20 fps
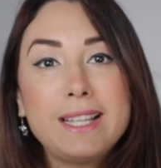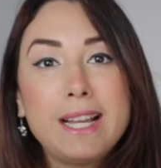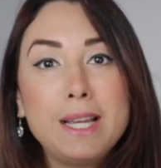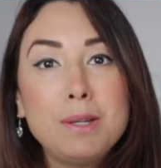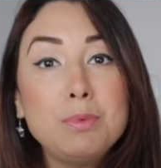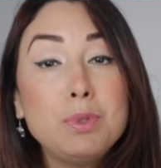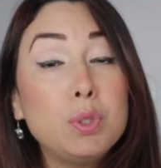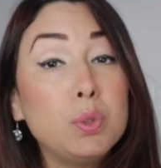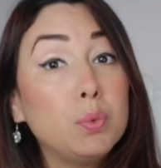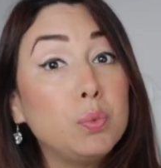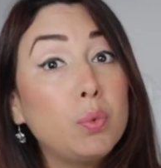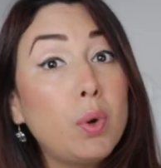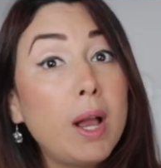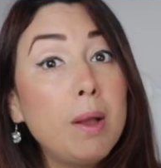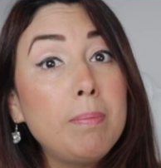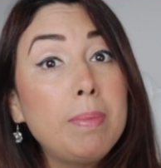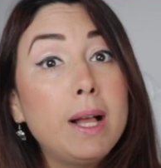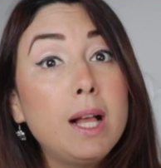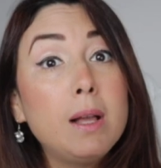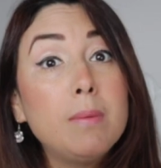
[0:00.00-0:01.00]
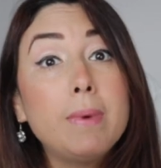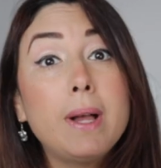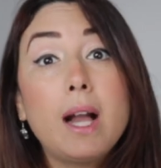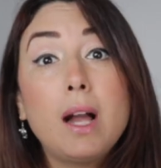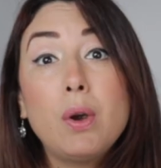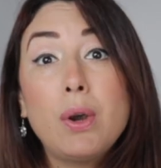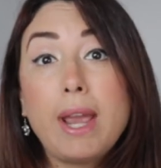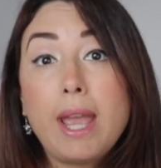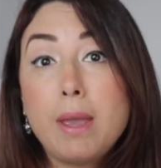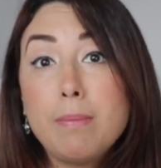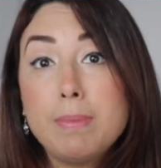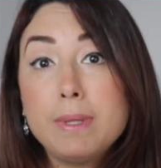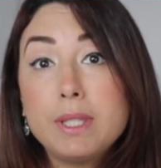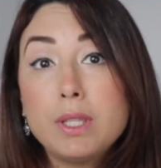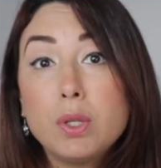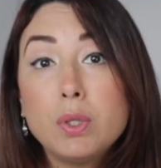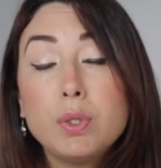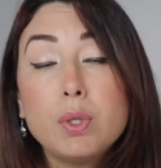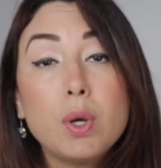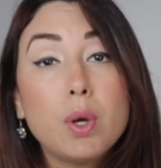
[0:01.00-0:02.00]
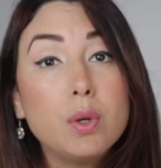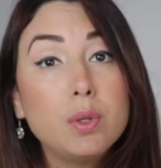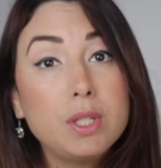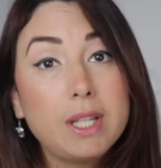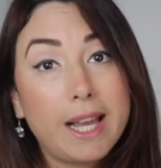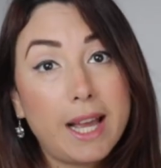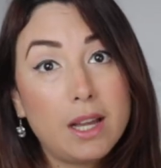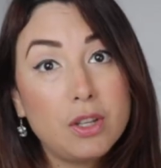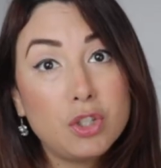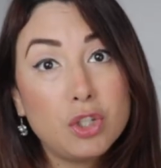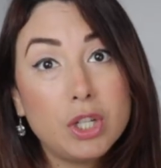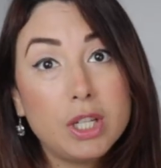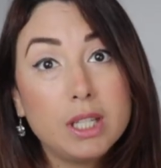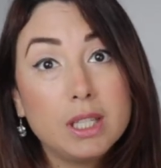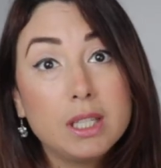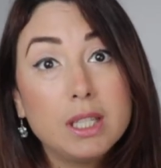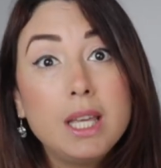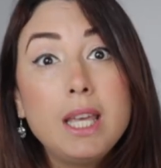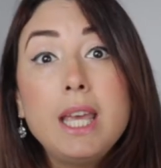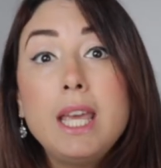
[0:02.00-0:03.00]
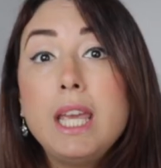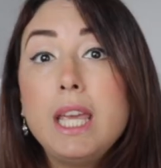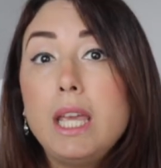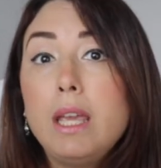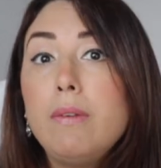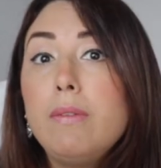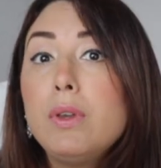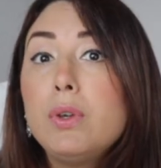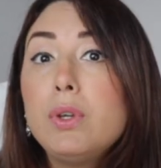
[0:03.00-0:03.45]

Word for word: time to wrap up our episode on gacha. If